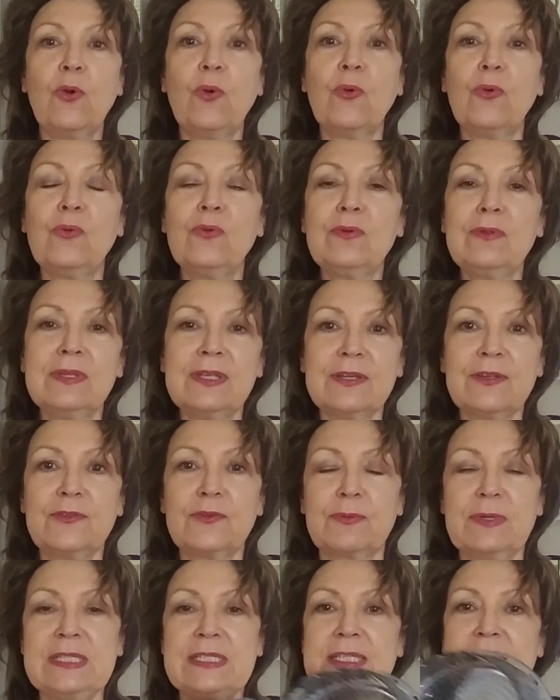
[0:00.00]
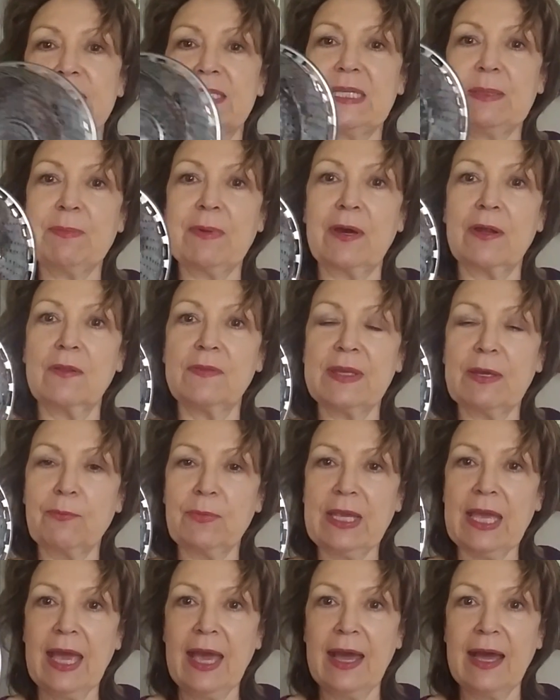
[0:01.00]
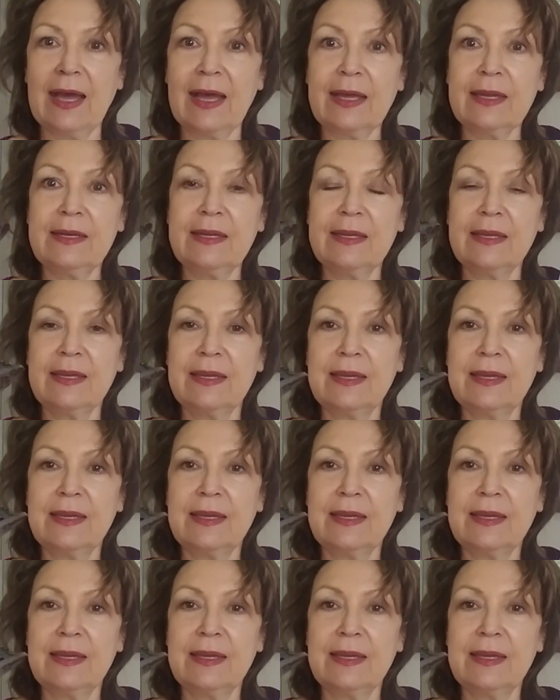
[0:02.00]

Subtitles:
old 360 model that we had,